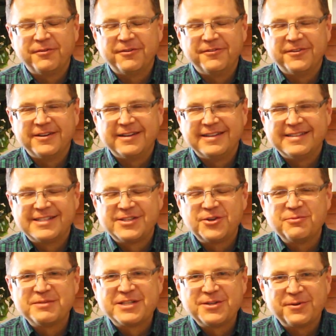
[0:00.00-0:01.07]

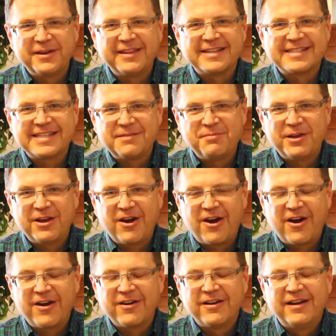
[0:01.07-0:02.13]
resumes doing the
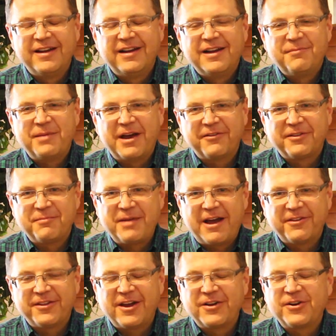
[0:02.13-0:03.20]
CPR
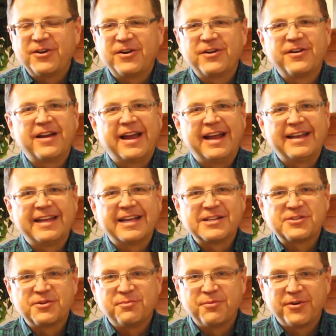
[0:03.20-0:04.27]
mouth-to-mouth on her and
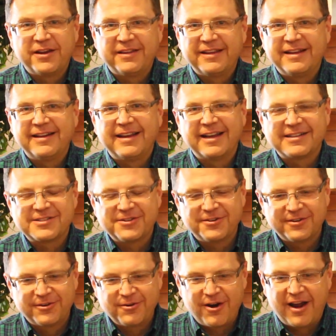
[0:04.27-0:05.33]
gets her breathing, gets
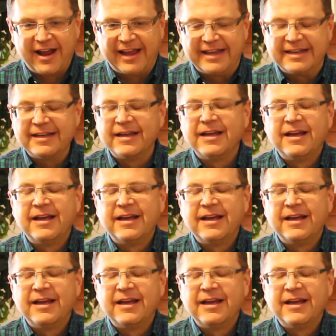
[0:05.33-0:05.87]
her crying.